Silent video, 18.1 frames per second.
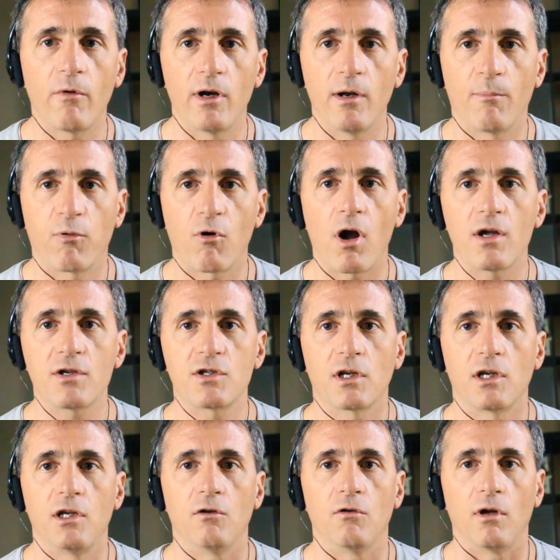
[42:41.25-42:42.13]
to
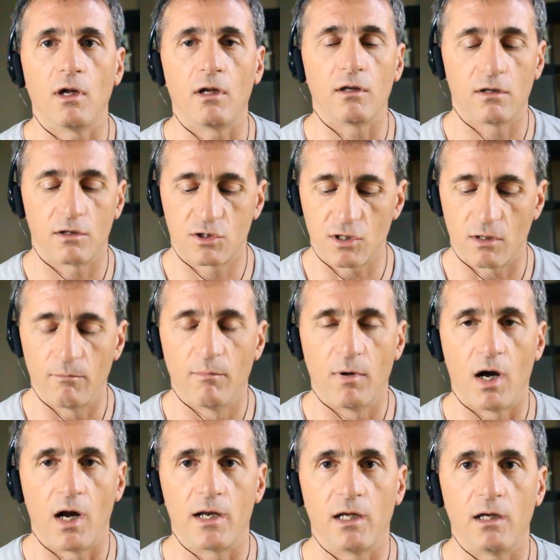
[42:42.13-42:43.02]
prosecute
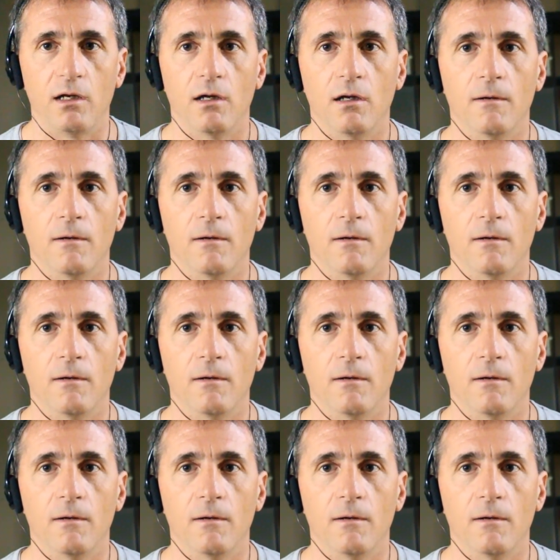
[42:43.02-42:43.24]
somebody